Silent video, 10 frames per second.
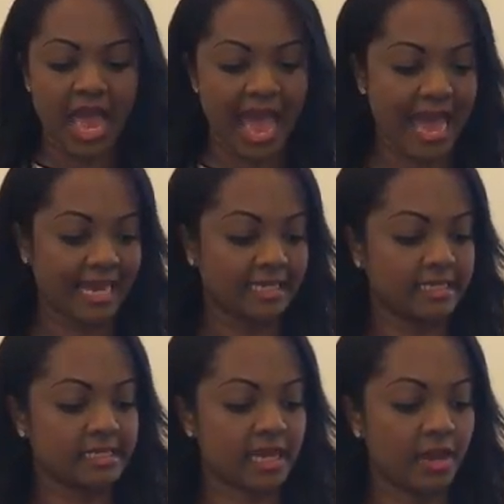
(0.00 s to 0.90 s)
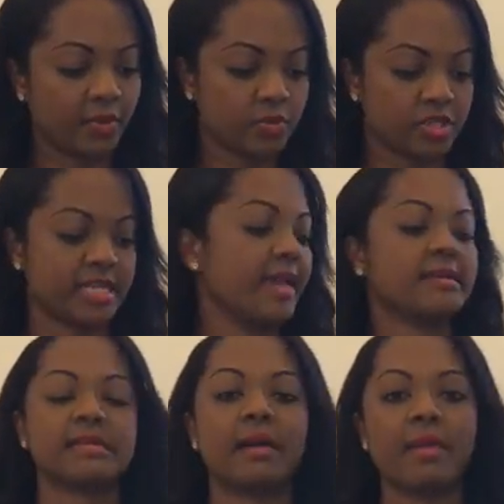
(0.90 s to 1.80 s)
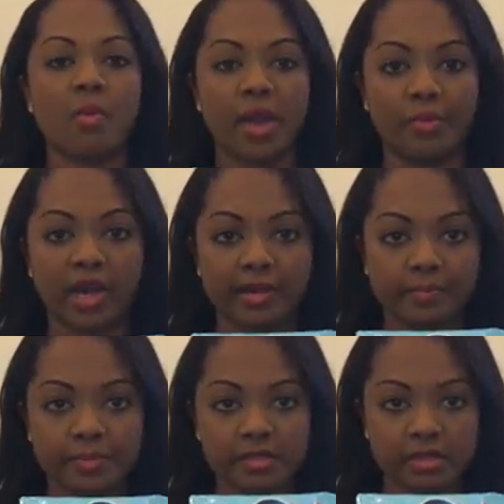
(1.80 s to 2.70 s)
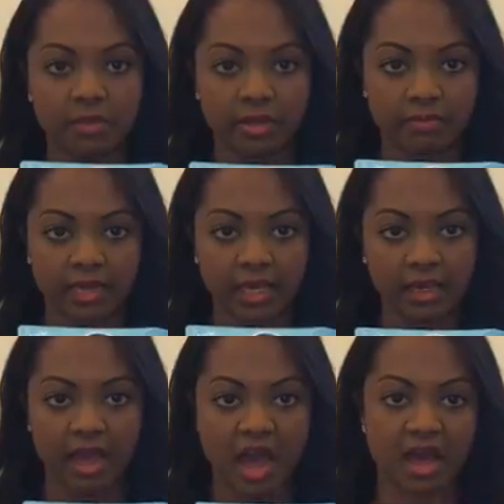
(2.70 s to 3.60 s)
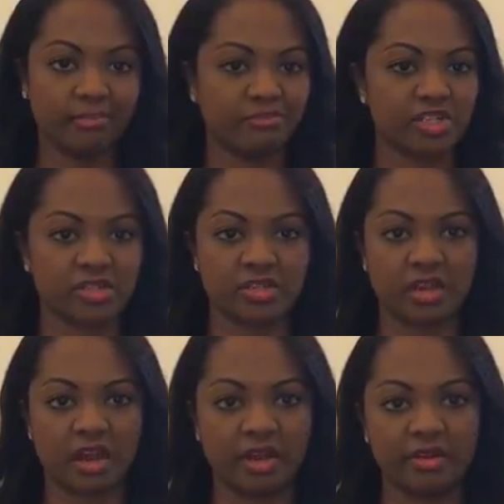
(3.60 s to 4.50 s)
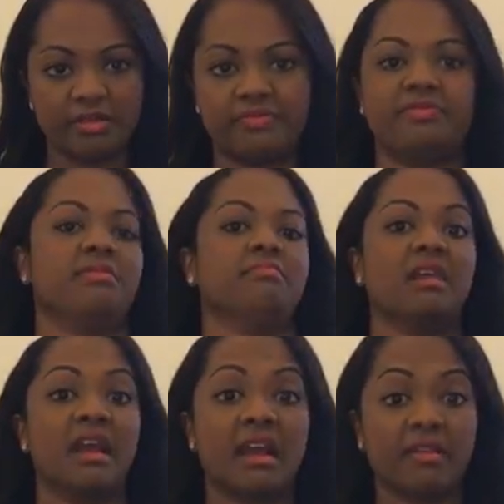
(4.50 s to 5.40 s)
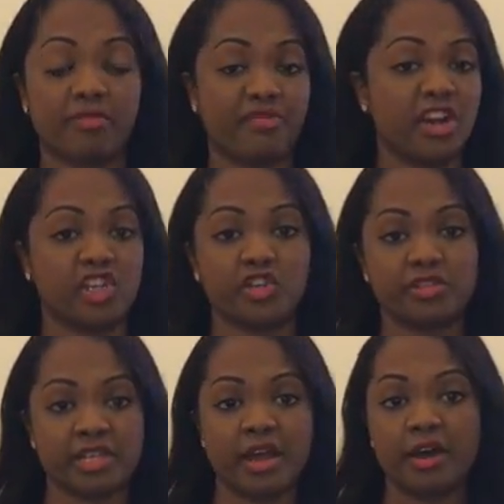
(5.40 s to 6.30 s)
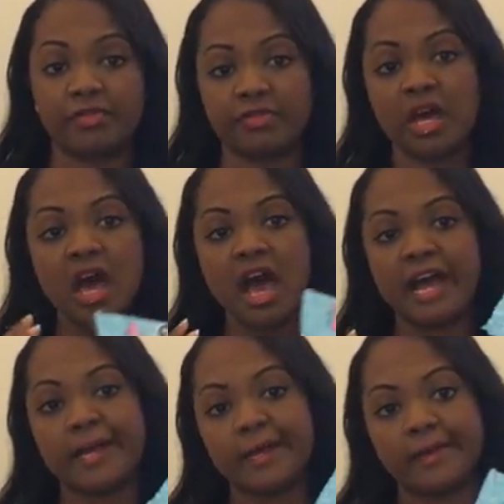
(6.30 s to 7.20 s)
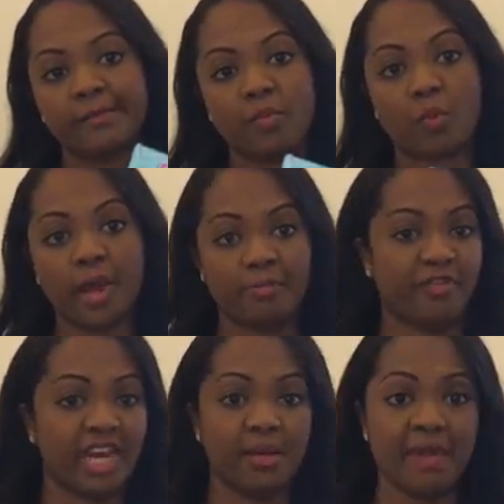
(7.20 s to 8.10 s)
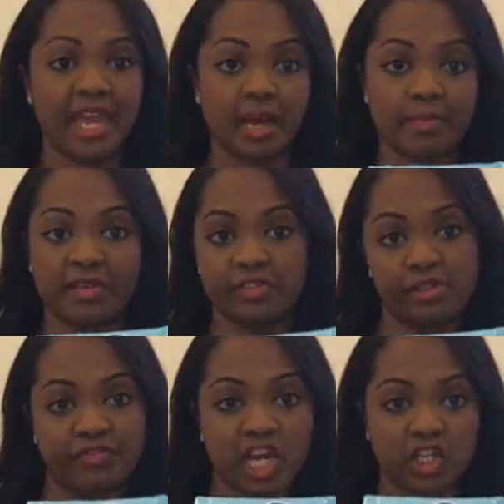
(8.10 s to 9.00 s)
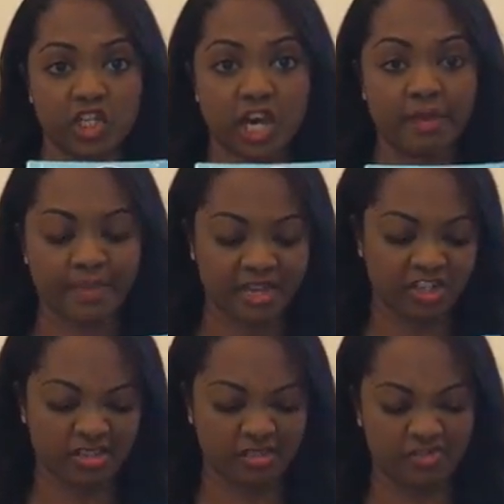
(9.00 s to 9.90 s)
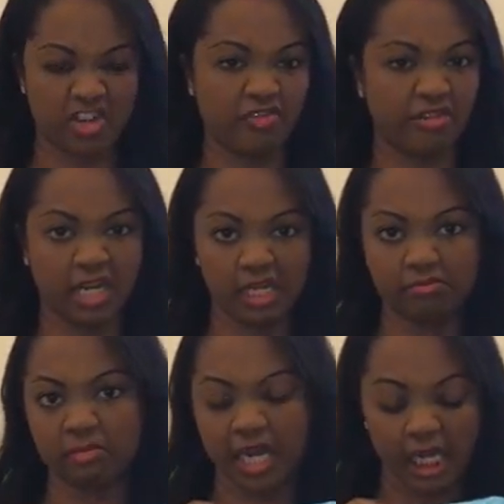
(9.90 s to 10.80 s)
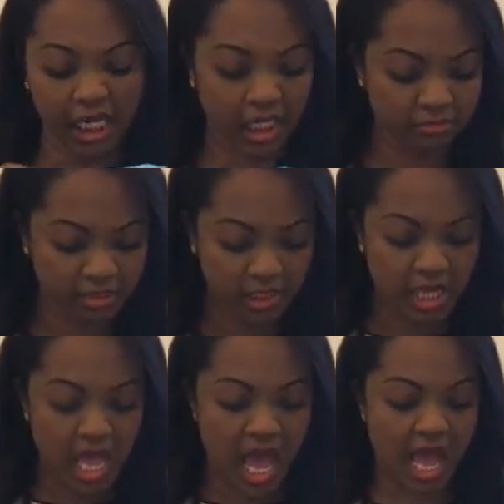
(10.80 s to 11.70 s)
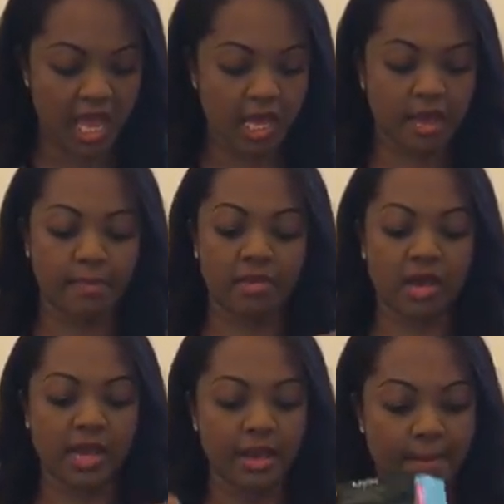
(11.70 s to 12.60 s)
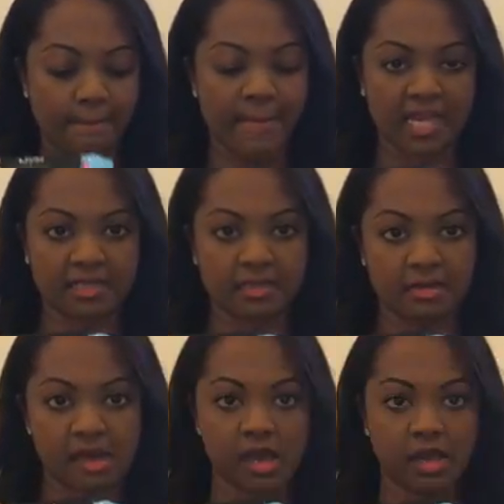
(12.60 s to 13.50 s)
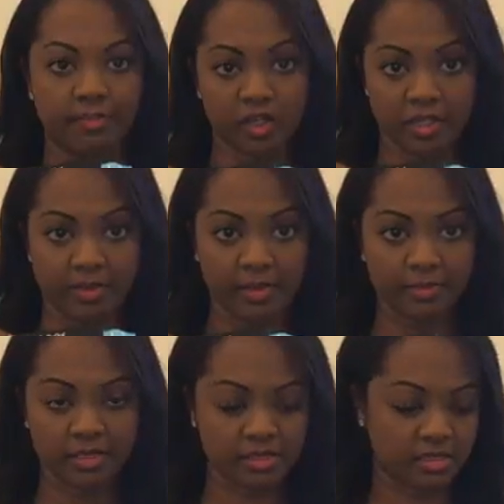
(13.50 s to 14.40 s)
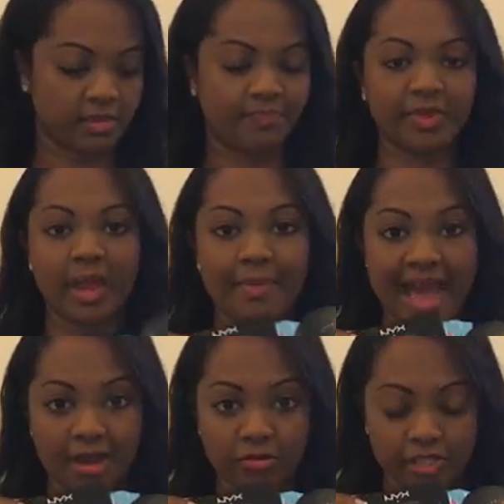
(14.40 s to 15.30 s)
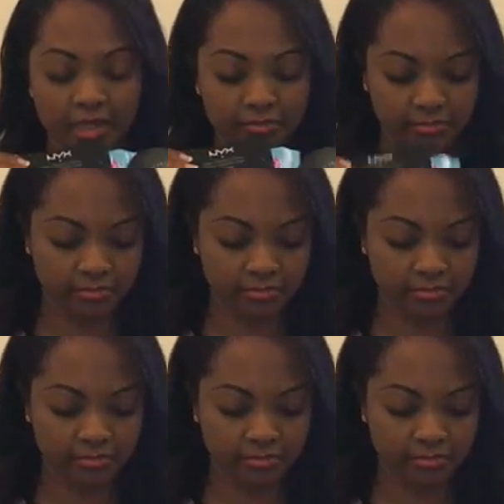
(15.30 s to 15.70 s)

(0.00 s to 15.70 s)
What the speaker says: And I would also take some wet wipes with me, just to kind of refresh yourself, wipe off any makeup after you've touched up, and just generally cleaning. My matte blotting papers, powder,